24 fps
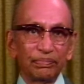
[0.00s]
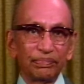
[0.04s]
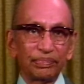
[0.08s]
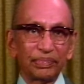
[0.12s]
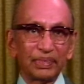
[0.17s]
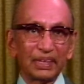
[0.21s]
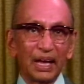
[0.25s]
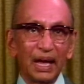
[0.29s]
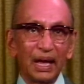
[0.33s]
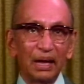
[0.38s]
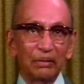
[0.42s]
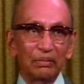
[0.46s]

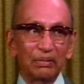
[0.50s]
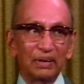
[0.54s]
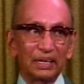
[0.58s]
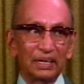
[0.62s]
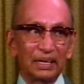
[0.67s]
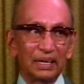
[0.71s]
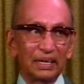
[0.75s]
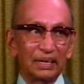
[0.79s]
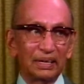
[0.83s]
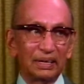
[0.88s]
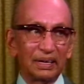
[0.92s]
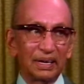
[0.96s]
I was
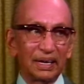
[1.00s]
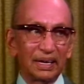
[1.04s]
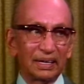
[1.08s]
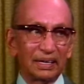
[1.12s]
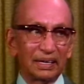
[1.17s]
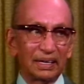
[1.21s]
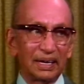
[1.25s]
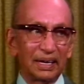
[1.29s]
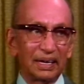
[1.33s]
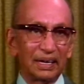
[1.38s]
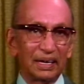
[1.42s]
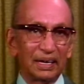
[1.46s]

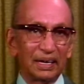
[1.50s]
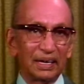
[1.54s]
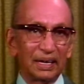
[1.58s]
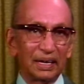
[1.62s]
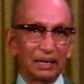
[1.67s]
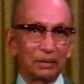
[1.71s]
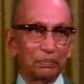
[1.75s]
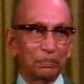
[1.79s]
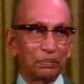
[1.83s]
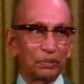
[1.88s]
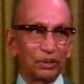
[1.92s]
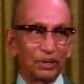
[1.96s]
interested
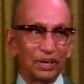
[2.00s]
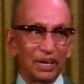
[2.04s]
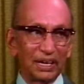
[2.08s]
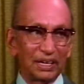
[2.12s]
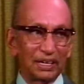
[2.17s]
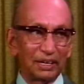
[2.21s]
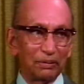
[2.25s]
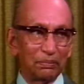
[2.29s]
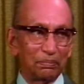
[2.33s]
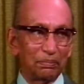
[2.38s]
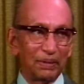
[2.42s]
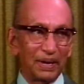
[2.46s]
in
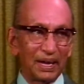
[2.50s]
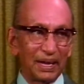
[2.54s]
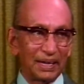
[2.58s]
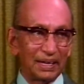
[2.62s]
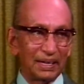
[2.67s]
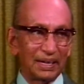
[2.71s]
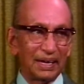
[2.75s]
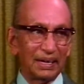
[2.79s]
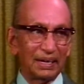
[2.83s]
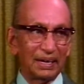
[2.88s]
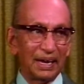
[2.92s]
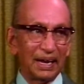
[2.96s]
projective planes
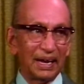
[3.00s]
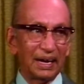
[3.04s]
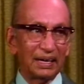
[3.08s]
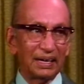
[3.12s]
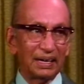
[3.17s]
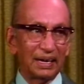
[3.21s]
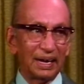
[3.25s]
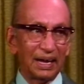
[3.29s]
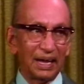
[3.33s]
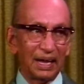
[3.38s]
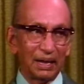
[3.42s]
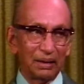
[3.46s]
at that
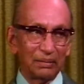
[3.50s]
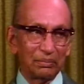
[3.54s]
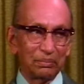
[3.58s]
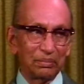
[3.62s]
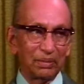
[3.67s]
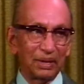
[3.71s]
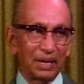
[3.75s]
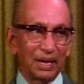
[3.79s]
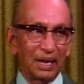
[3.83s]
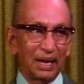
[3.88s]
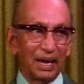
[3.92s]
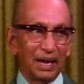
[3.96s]
time,
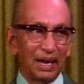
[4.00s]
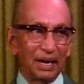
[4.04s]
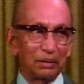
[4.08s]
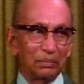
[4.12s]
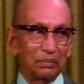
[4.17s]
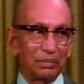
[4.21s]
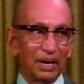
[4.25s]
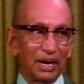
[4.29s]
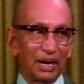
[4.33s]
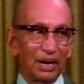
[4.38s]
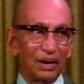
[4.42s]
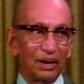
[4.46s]
and
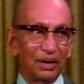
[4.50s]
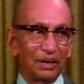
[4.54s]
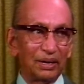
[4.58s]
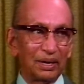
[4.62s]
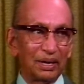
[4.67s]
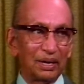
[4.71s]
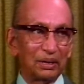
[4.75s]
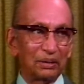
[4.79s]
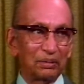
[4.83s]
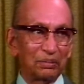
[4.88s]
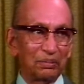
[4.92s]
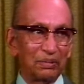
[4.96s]
Barlatti
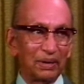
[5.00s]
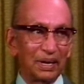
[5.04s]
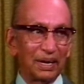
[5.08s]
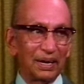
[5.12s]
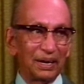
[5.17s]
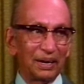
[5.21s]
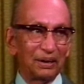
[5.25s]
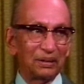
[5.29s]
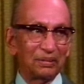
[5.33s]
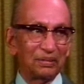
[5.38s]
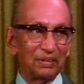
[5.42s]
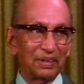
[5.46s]
is one
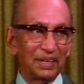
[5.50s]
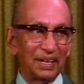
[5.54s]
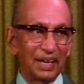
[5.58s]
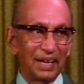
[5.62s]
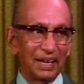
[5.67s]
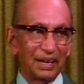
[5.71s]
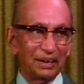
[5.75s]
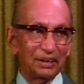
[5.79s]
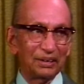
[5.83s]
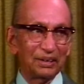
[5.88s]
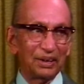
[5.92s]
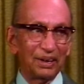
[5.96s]
of
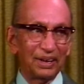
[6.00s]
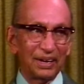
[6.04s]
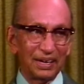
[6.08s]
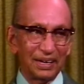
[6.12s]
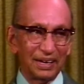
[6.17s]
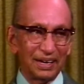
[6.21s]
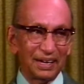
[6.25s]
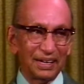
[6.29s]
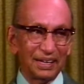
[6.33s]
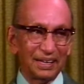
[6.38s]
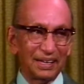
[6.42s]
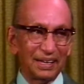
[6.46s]
the
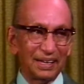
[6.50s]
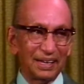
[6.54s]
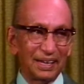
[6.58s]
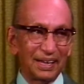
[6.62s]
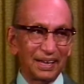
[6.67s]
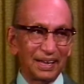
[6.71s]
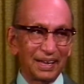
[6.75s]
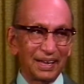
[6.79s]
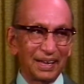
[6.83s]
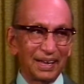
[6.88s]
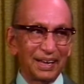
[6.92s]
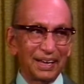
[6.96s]
authorities
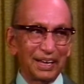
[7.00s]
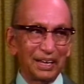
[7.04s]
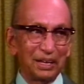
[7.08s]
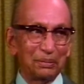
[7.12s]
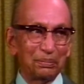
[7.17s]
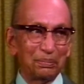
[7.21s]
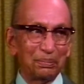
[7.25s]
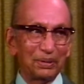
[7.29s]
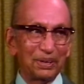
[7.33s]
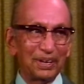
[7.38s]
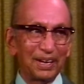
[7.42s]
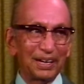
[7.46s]
in
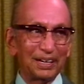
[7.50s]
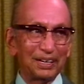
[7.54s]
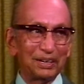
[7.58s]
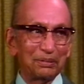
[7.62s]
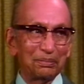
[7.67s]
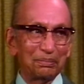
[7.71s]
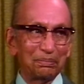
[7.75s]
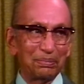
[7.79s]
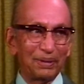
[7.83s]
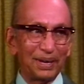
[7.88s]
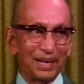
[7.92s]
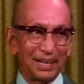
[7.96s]

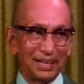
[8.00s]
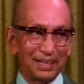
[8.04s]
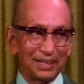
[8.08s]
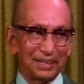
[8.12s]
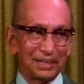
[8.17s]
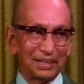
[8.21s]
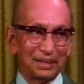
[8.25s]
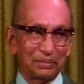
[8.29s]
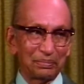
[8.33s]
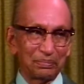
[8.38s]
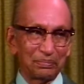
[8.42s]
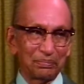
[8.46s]
projective planes.